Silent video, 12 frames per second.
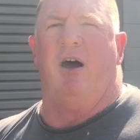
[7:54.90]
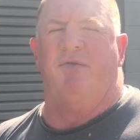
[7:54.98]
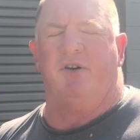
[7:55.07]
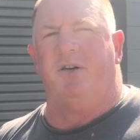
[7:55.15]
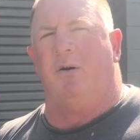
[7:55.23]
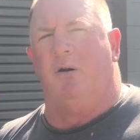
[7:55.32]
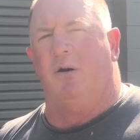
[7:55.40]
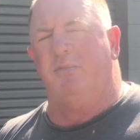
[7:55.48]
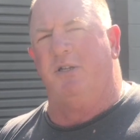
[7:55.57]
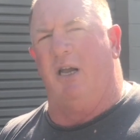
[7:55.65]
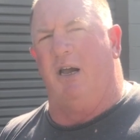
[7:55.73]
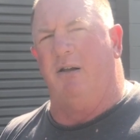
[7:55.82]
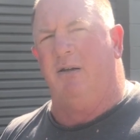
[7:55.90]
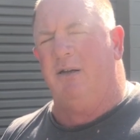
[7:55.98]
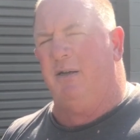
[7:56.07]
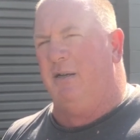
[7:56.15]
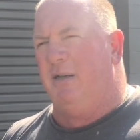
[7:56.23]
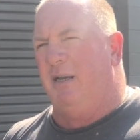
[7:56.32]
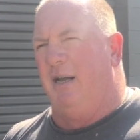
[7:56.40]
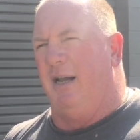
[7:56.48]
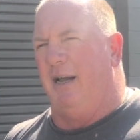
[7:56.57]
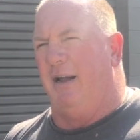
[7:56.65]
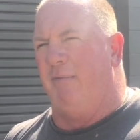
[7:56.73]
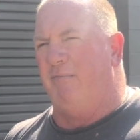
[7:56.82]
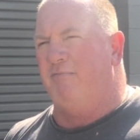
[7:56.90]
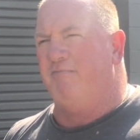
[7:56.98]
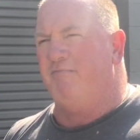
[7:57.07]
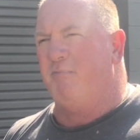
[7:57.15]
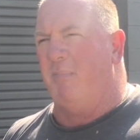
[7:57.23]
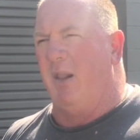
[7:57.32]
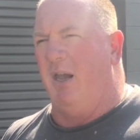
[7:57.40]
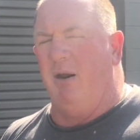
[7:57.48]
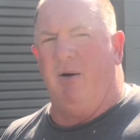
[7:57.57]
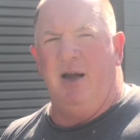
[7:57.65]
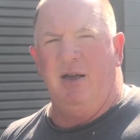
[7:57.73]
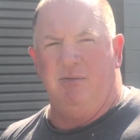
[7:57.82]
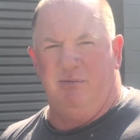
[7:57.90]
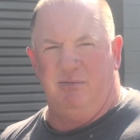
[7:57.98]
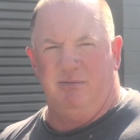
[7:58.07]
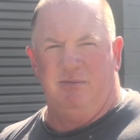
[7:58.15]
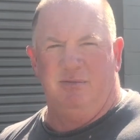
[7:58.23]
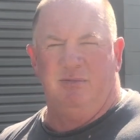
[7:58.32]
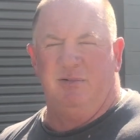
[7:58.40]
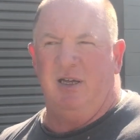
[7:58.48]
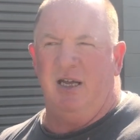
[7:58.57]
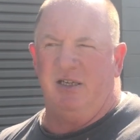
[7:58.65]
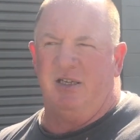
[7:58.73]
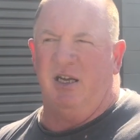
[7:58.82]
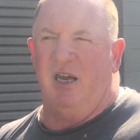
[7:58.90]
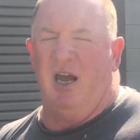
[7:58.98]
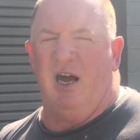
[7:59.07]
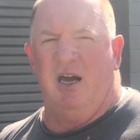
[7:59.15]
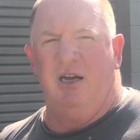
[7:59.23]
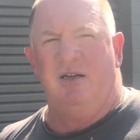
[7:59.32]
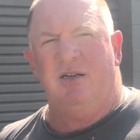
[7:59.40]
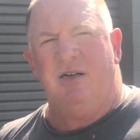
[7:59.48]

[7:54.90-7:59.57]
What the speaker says: over time. So anyway, that's the